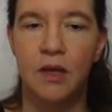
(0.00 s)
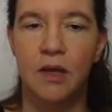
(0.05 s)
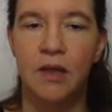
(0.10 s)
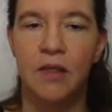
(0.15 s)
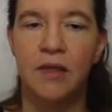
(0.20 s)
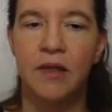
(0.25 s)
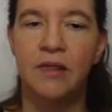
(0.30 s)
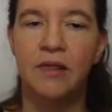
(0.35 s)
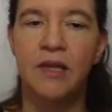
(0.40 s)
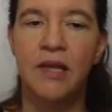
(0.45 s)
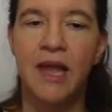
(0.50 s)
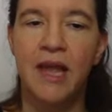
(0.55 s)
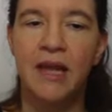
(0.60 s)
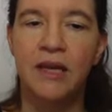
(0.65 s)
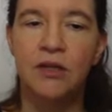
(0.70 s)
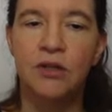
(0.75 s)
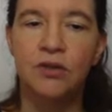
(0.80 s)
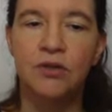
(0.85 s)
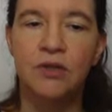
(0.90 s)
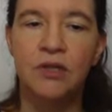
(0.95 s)
then the
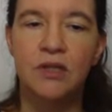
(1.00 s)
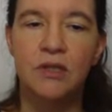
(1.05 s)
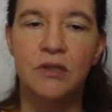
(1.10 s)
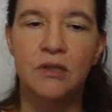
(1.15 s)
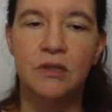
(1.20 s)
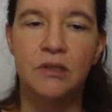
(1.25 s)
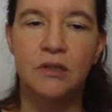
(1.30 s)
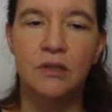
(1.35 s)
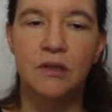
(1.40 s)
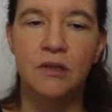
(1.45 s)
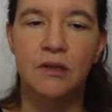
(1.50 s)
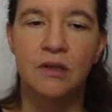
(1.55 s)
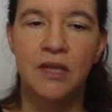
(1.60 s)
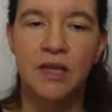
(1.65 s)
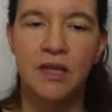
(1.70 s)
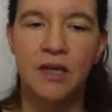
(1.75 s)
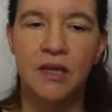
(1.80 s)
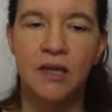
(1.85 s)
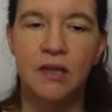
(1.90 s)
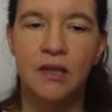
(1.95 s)
entries,
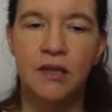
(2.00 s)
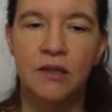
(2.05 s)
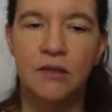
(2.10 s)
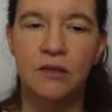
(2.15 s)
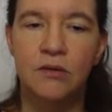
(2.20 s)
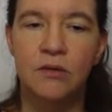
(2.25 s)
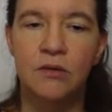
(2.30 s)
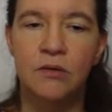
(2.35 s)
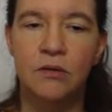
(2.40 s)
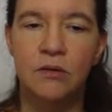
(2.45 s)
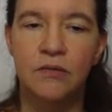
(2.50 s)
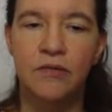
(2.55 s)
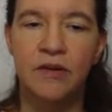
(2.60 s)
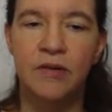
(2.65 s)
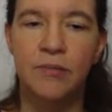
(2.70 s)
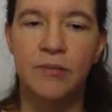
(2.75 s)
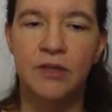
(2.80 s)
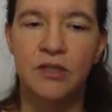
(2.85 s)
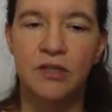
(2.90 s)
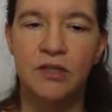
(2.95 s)
yeah, that's all very
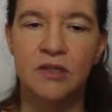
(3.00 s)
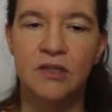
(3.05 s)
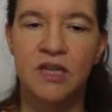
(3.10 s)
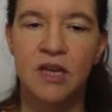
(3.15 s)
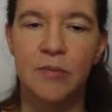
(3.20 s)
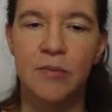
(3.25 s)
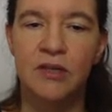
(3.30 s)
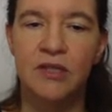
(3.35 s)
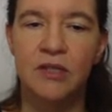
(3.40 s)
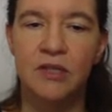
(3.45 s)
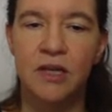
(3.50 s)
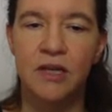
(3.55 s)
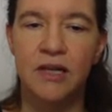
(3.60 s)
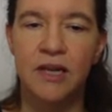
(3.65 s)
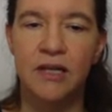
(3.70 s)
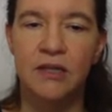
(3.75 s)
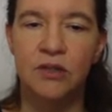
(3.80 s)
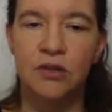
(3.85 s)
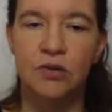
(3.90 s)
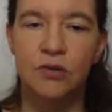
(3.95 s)
much the same until I
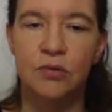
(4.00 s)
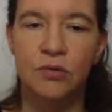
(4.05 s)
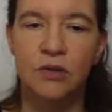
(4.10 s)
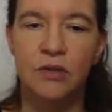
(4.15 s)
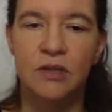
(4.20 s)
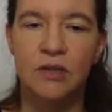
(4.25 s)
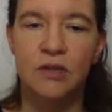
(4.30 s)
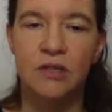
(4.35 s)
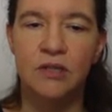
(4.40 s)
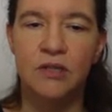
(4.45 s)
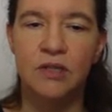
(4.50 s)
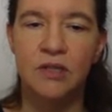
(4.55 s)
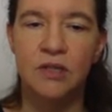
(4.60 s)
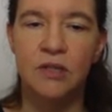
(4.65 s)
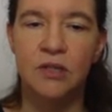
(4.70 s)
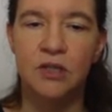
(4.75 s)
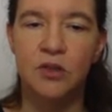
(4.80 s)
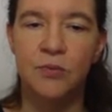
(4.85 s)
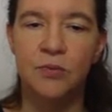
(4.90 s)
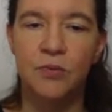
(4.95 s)
get to this
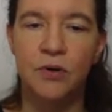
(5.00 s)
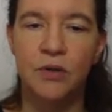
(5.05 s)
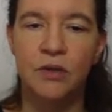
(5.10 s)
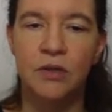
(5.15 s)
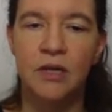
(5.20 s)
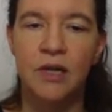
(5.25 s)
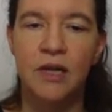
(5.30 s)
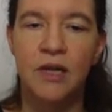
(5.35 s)
single spot.